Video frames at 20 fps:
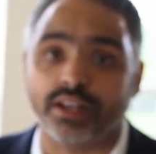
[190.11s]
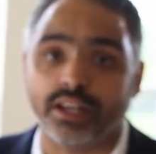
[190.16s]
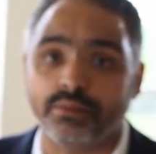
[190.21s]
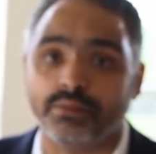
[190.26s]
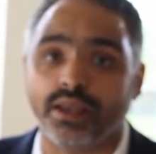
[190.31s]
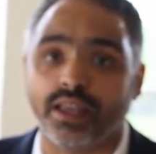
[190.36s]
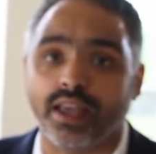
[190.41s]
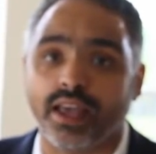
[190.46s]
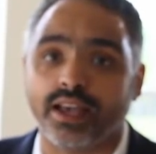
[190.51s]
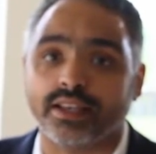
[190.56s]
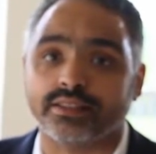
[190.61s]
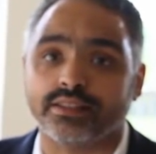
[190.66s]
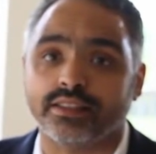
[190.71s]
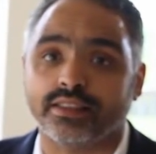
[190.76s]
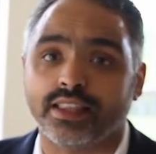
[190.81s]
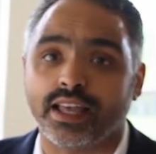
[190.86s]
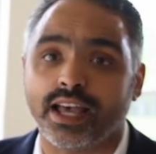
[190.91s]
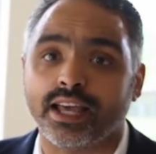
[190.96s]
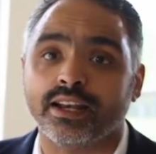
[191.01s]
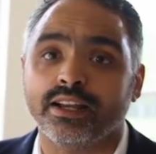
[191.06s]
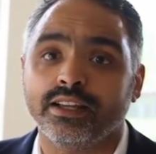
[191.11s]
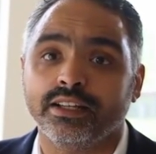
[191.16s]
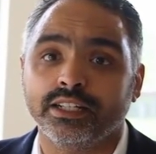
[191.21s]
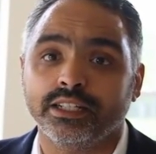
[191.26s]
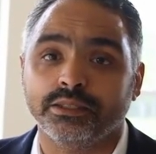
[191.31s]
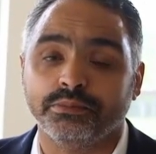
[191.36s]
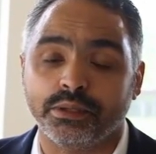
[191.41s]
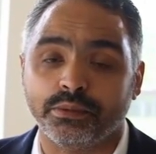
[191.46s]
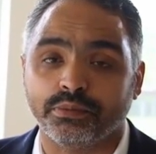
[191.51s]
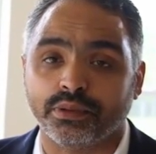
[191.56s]
He may ask that
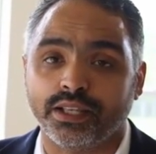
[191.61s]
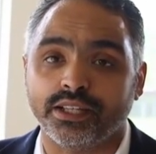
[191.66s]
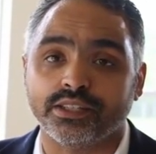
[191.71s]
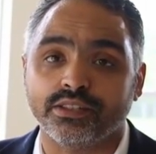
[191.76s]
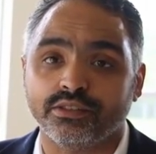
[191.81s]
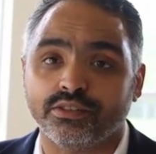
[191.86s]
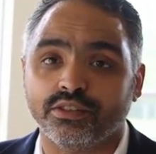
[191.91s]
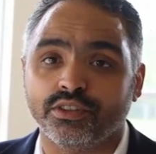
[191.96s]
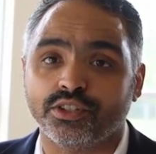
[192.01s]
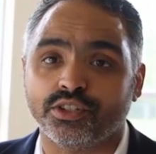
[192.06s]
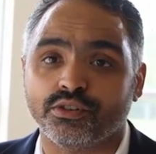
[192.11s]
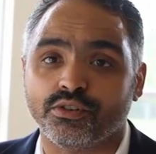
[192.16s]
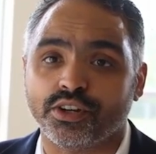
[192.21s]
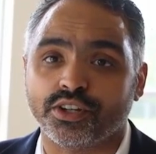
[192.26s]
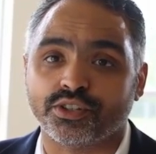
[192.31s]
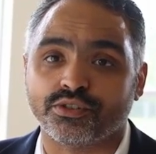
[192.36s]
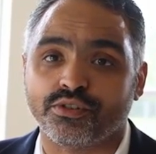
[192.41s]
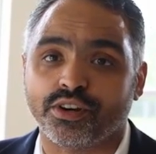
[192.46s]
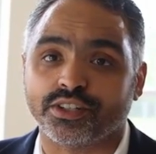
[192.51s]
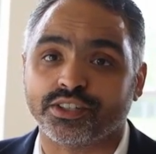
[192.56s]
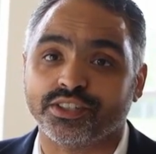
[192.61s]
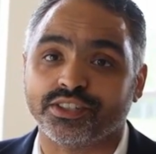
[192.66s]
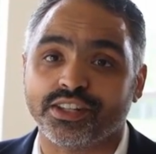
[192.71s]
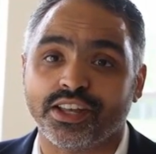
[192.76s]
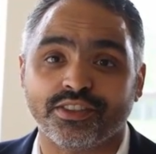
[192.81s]
be placed into the jury instructions.